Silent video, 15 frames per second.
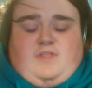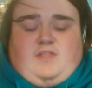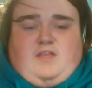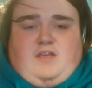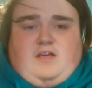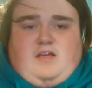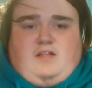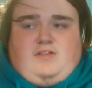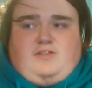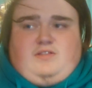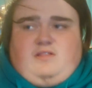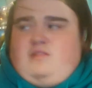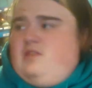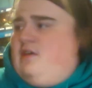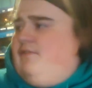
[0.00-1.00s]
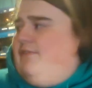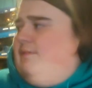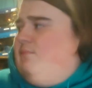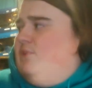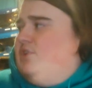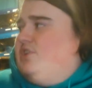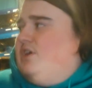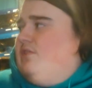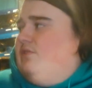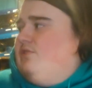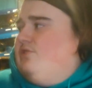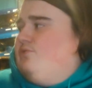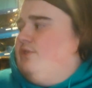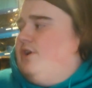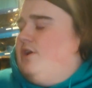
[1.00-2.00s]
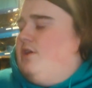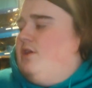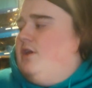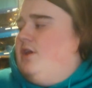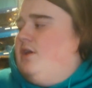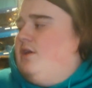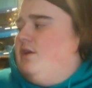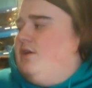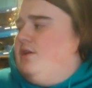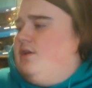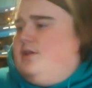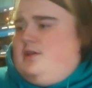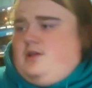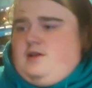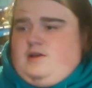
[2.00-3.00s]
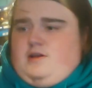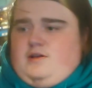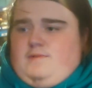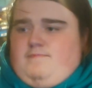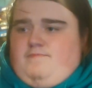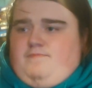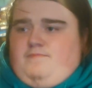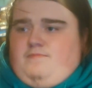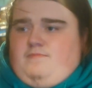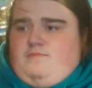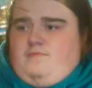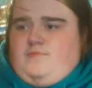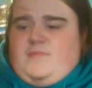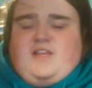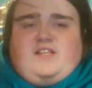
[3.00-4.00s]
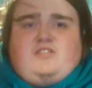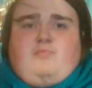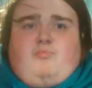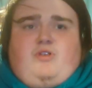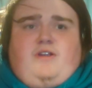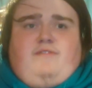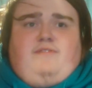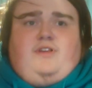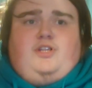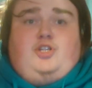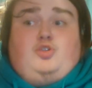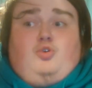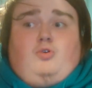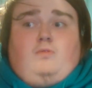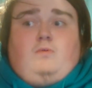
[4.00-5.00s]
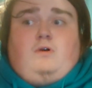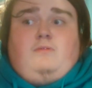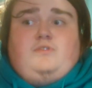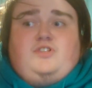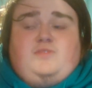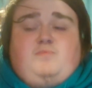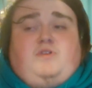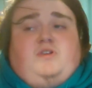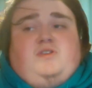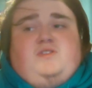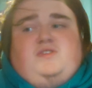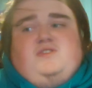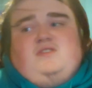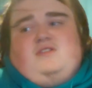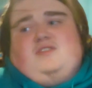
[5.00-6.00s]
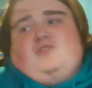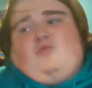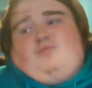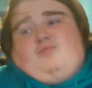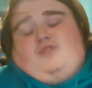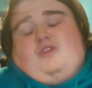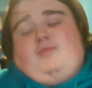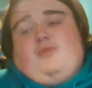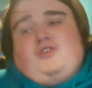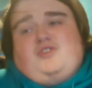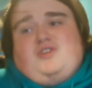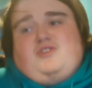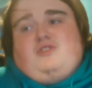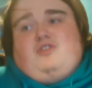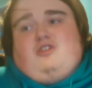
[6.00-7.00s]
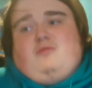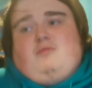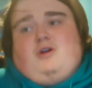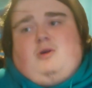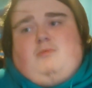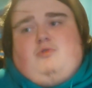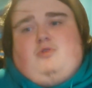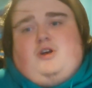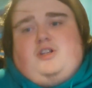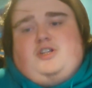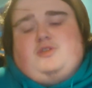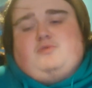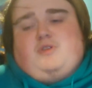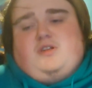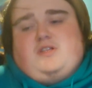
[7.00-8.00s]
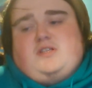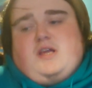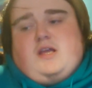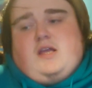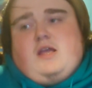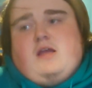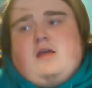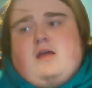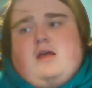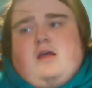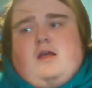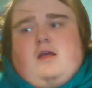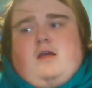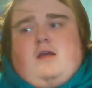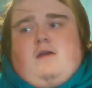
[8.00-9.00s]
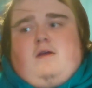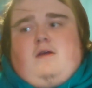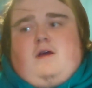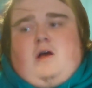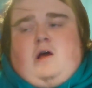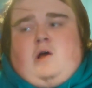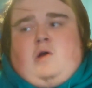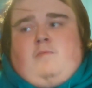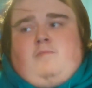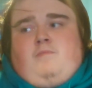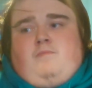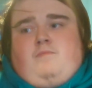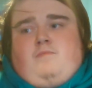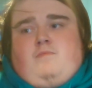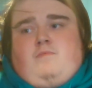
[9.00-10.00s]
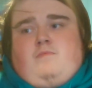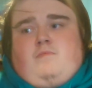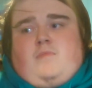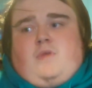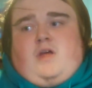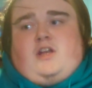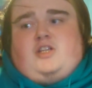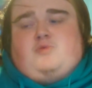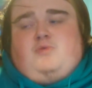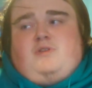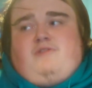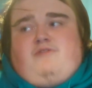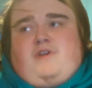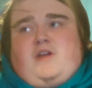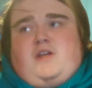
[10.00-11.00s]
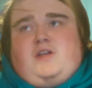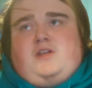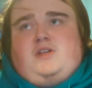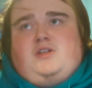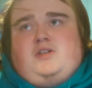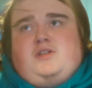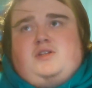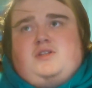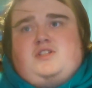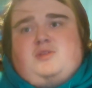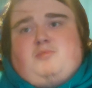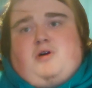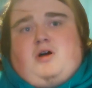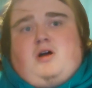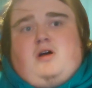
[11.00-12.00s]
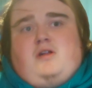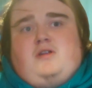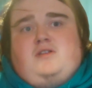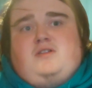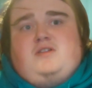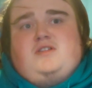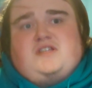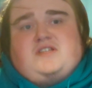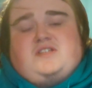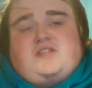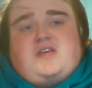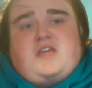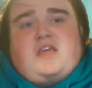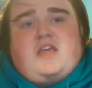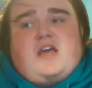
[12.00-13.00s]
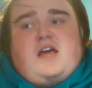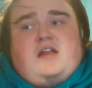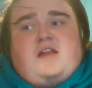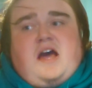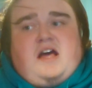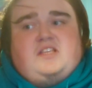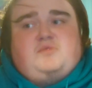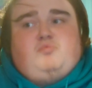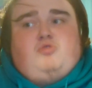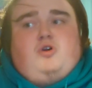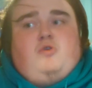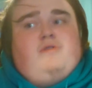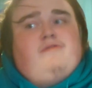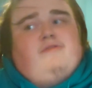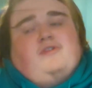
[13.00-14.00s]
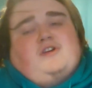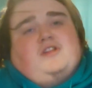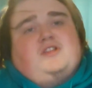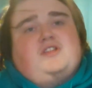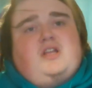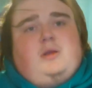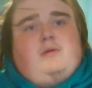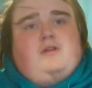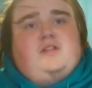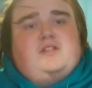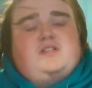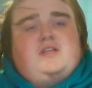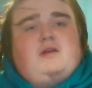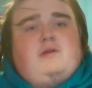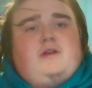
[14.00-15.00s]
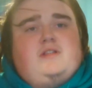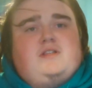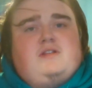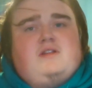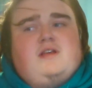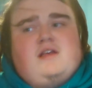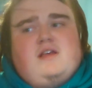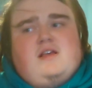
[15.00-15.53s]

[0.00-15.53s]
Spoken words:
yeah, nothing much else really. It is a briefly short one, just because there's not really much to talk about. But I just want to say, I just want to thank Saban, Disney, and Hasbro for continuing the series. And